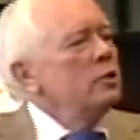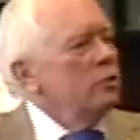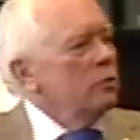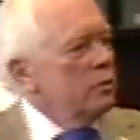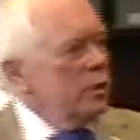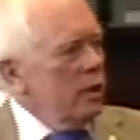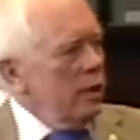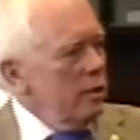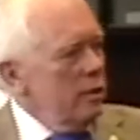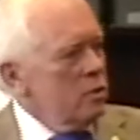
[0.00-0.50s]
She'll
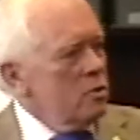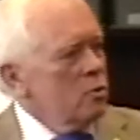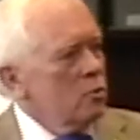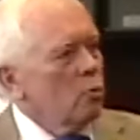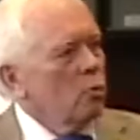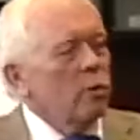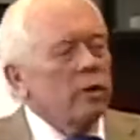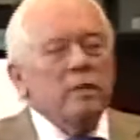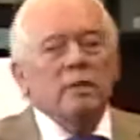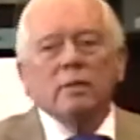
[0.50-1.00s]
tell you
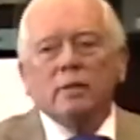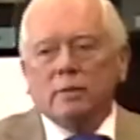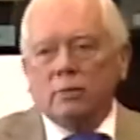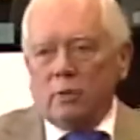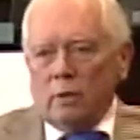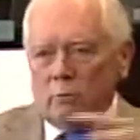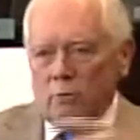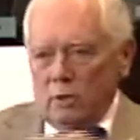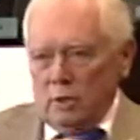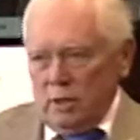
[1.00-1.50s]
stories, and
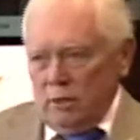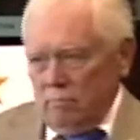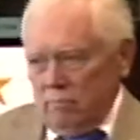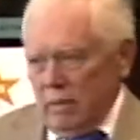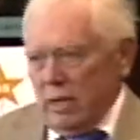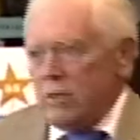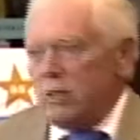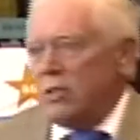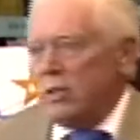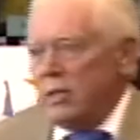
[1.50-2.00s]
so she,
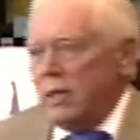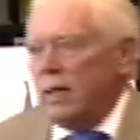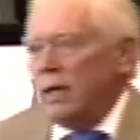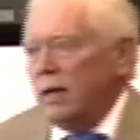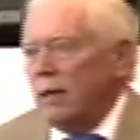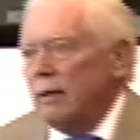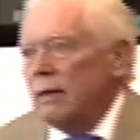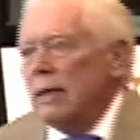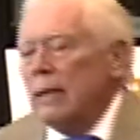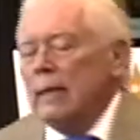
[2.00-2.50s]
and she did.
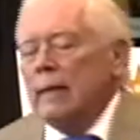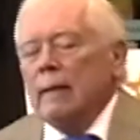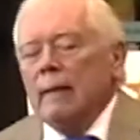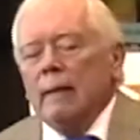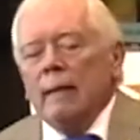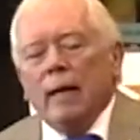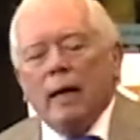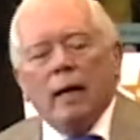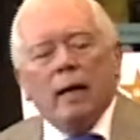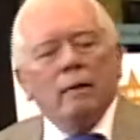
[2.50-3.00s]

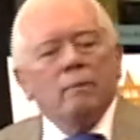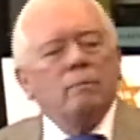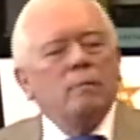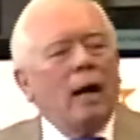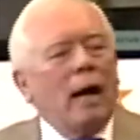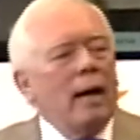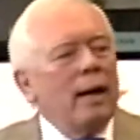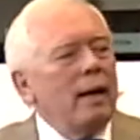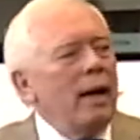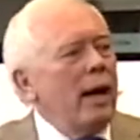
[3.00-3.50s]

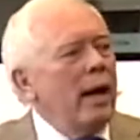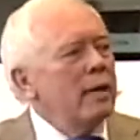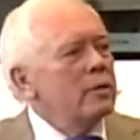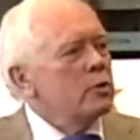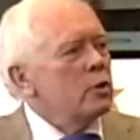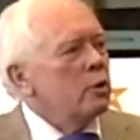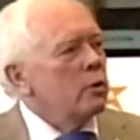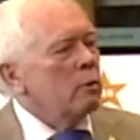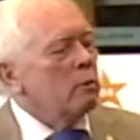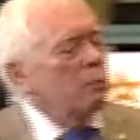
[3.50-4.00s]
Uh, I
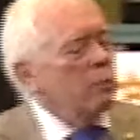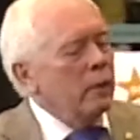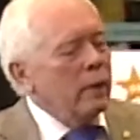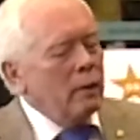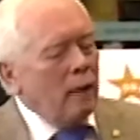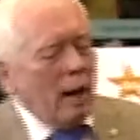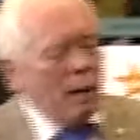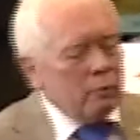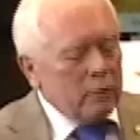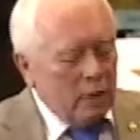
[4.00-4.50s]
asked her, we,
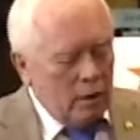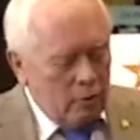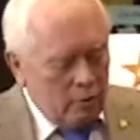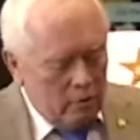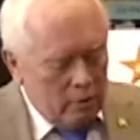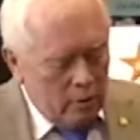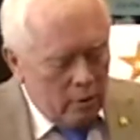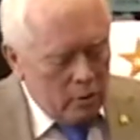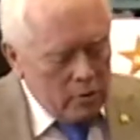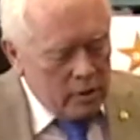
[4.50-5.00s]
I would go to
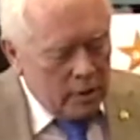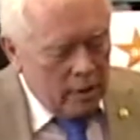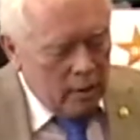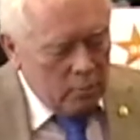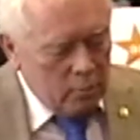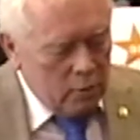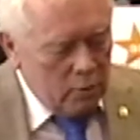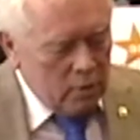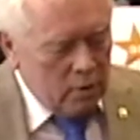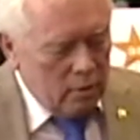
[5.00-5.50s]
the nursing
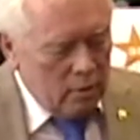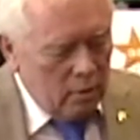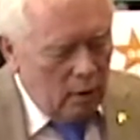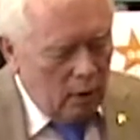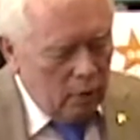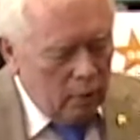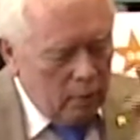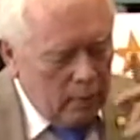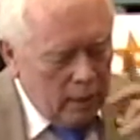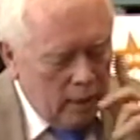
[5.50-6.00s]
home. She was at
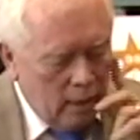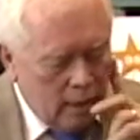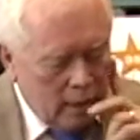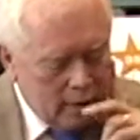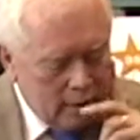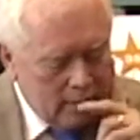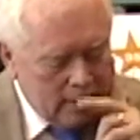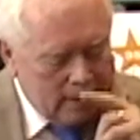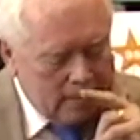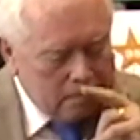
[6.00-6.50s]
Arthur D.
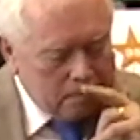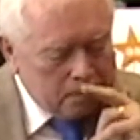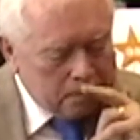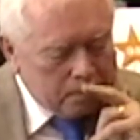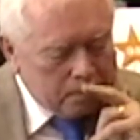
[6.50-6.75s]
Hodges, and